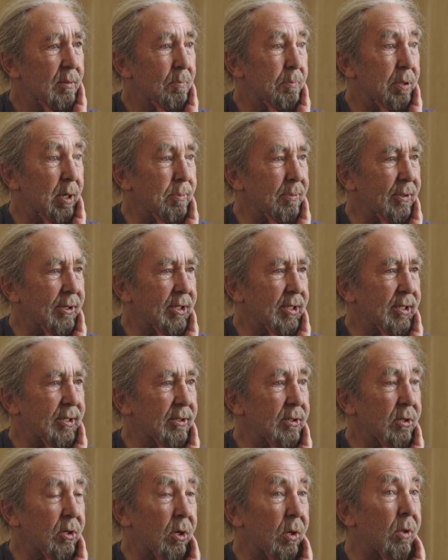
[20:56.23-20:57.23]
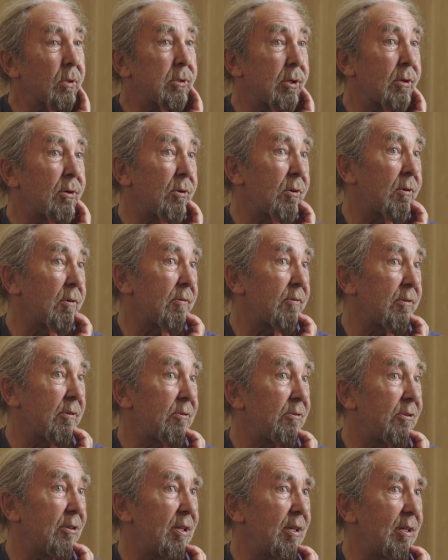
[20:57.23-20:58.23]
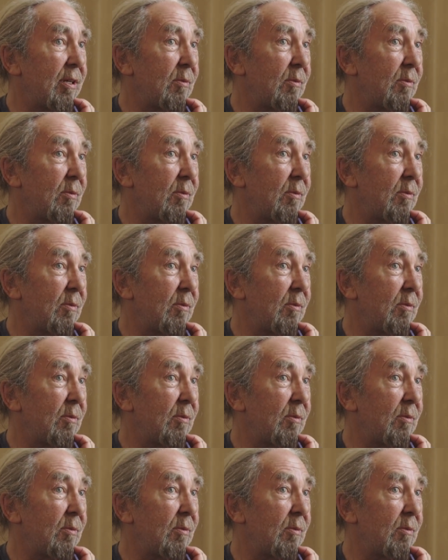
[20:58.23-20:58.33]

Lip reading: publishers, all to do it for free,